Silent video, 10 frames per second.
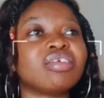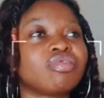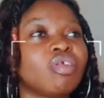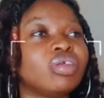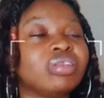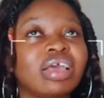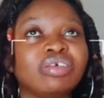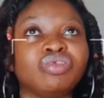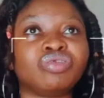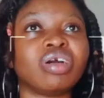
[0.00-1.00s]
someone that
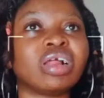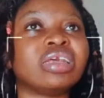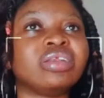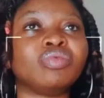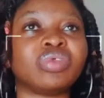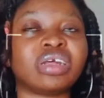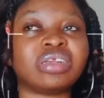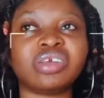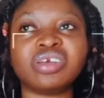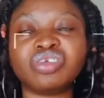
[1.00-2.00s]
is struggling with
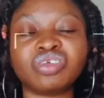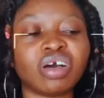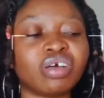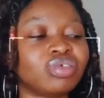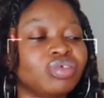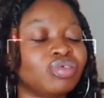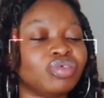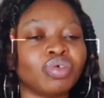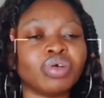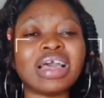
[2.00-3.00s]
addictions you
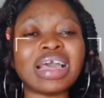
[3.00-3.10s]
know